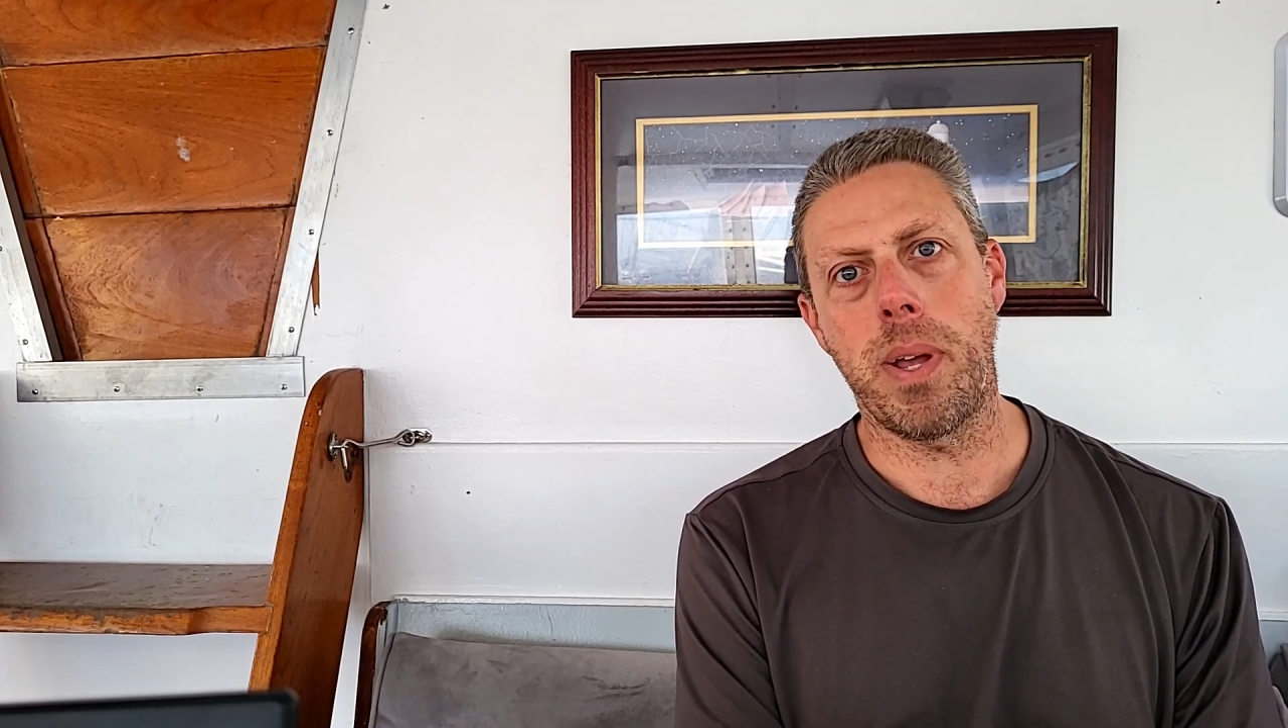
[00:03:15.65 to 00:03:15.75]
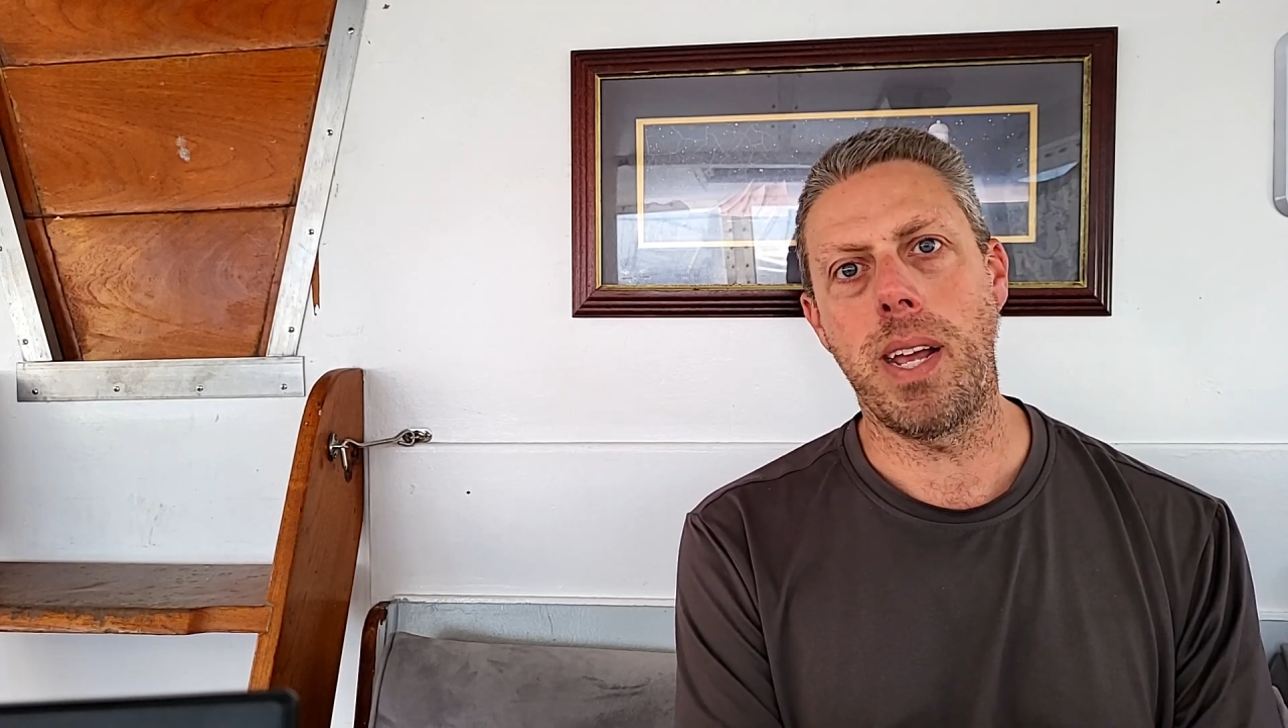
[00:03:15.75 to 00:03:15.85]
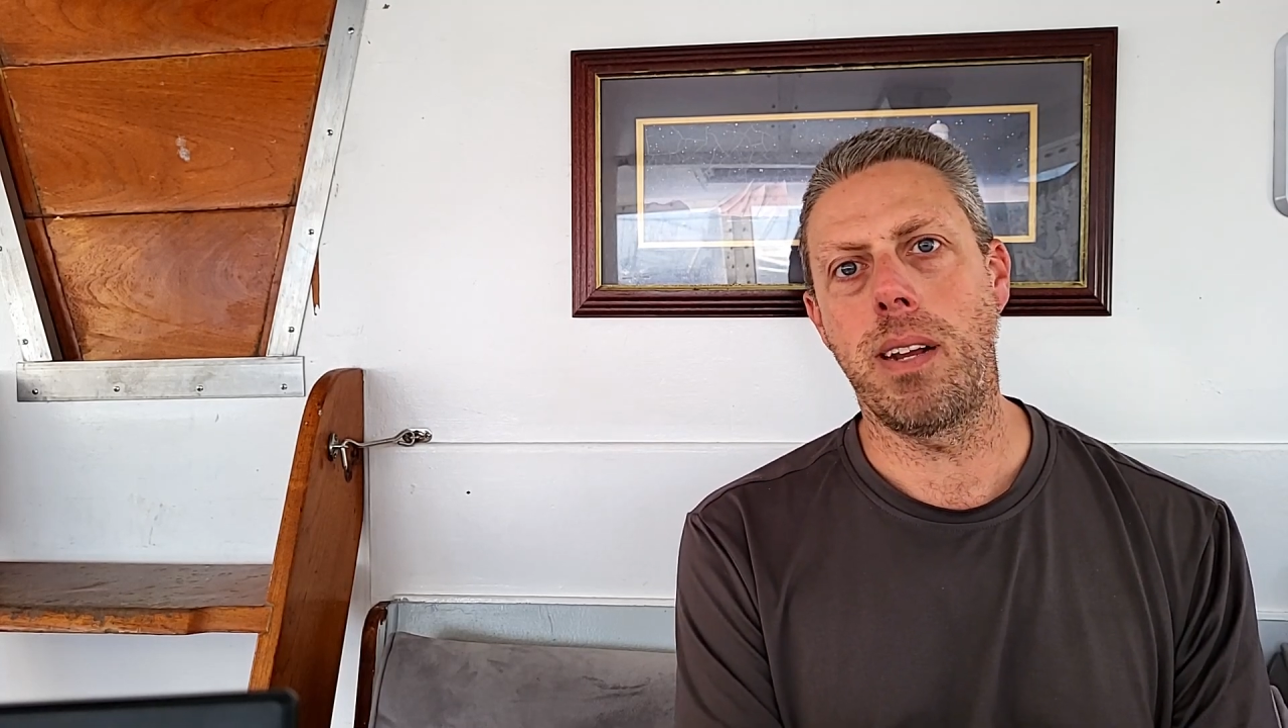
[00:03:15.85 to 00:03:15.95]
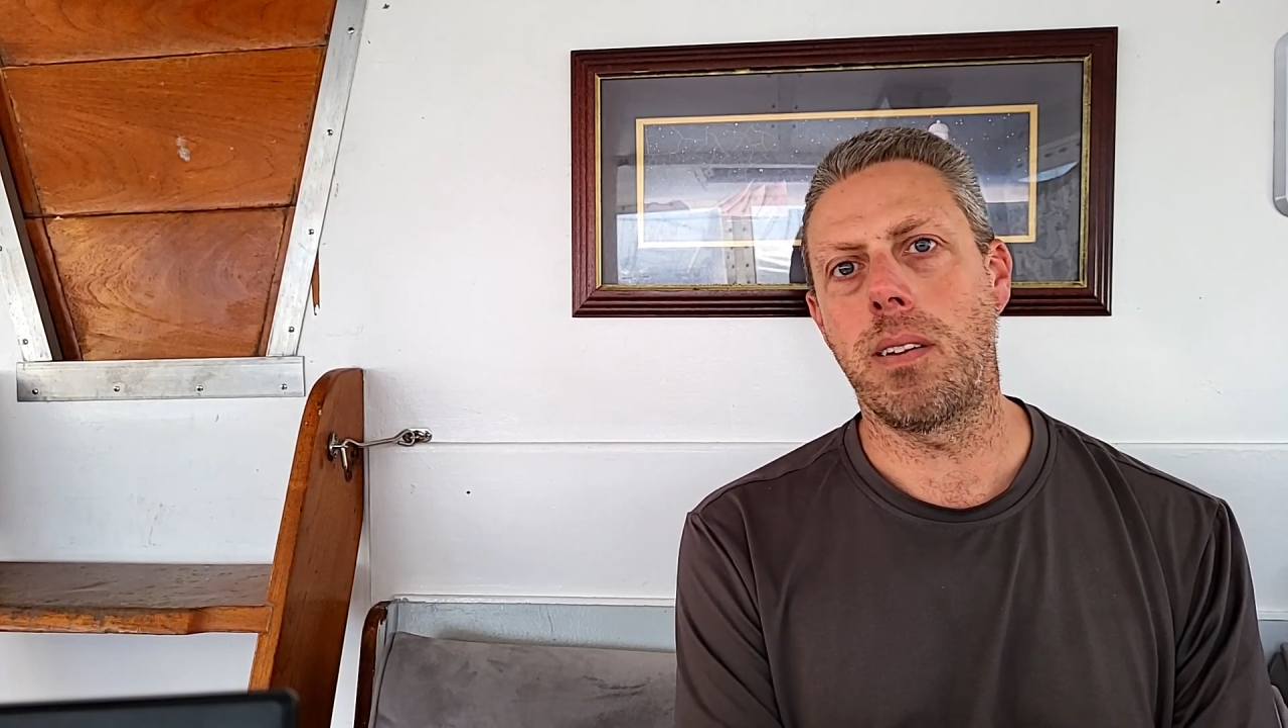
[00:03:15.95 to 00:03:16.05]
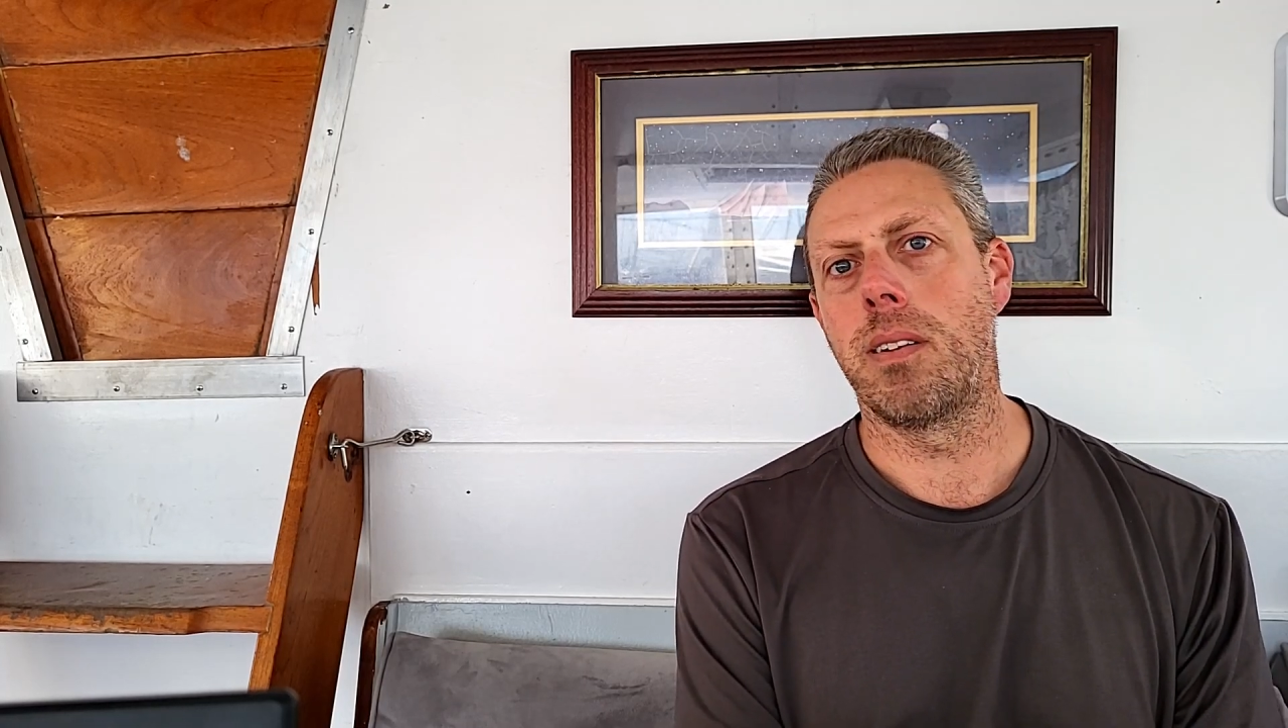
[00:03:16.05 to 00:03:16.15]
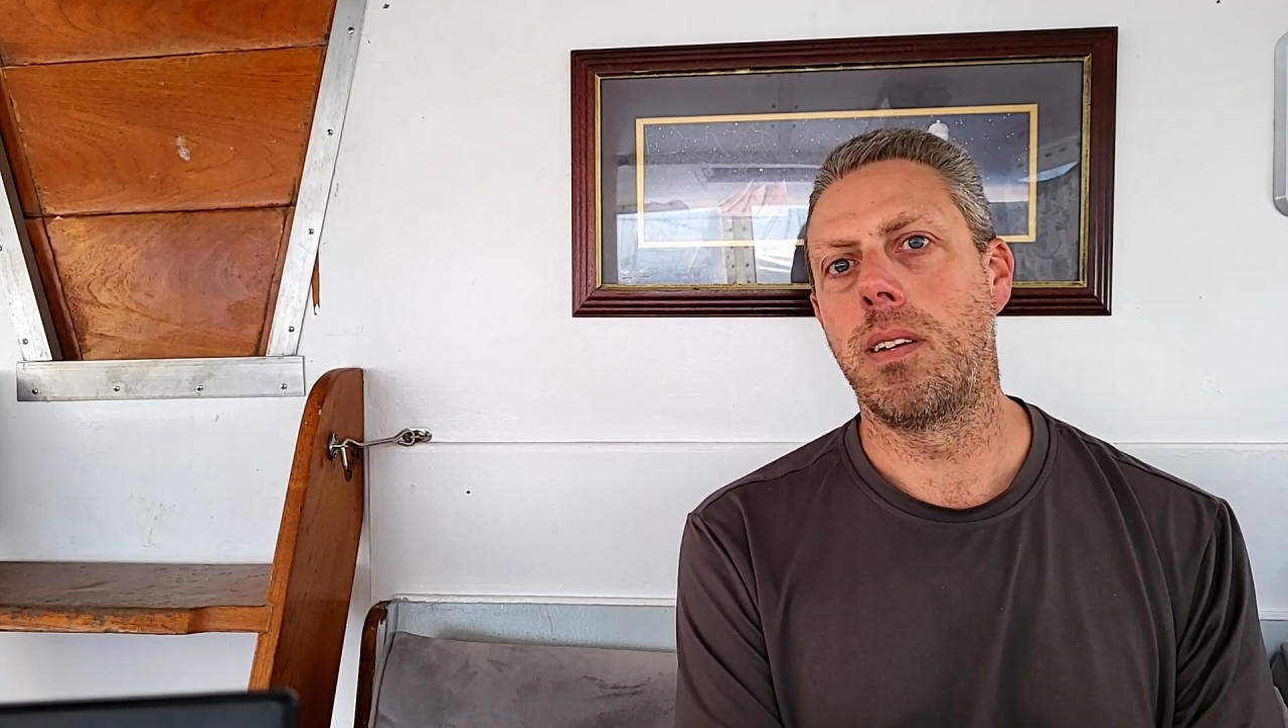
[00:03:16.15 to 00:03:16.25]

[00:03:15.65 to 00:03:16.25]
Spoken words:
paint,